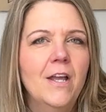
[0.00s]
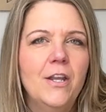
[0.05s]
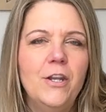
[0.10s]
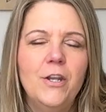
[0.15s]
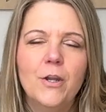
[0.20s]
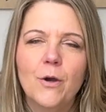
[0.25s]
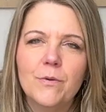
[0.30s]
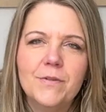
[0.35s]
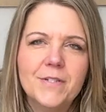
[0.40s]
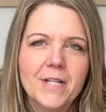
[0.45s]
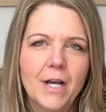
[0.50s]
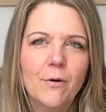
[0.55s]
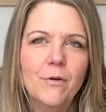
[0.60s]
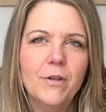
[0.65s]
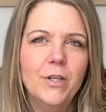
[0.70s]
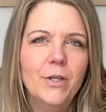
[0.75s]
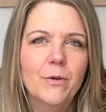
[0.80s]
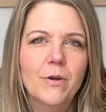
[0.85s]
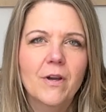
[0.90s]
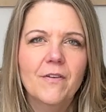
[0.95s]
no doubt
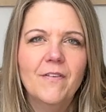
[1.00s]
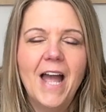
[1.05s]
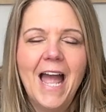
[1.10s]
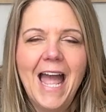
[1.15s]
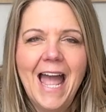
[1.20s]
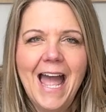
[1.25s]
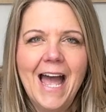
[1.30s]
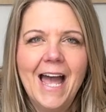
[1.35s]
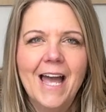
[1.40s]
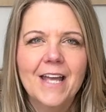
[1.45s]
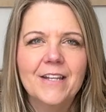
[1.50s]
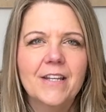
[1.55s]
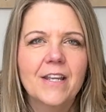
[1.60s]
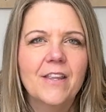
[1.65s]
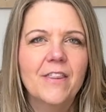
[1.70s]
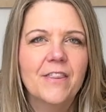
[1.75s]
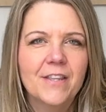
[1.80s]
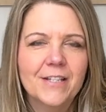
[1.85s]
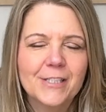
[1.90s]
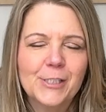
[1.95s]
you have
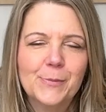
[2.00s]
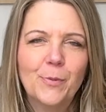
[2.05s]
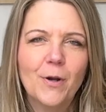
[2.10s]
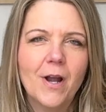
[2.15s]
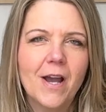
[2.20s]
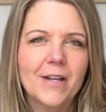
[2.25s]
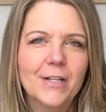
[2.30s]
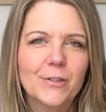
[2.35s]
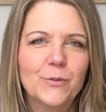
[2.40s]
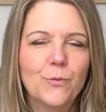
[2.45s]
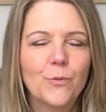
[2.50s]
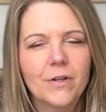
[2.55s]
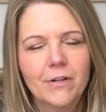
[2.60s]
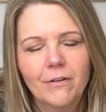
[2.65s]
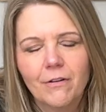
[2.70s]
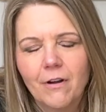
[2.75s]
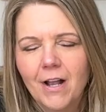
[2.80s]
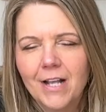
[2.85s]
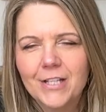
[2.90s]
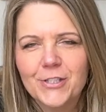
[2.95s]
had this product run
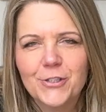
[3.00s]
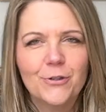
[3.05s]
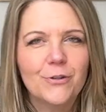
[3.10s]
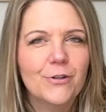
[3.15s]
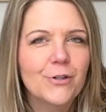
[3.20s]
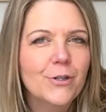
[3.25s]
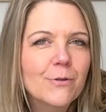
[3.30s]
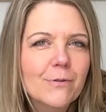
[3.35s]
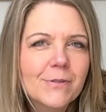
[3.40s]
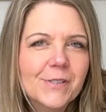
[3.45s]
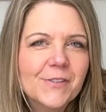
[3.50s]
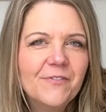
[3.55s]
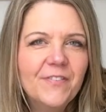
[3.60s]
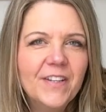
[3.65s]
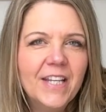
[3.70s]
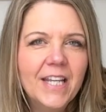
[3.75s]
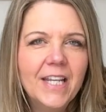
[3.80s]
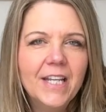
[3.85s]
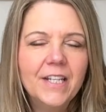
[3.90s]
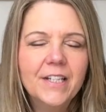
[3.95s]
across your news
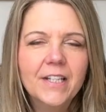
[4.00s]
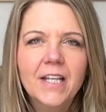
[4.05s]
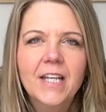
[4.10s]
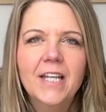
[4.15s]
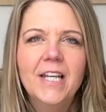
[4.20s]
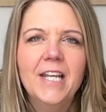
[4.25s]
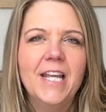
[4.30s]
feed,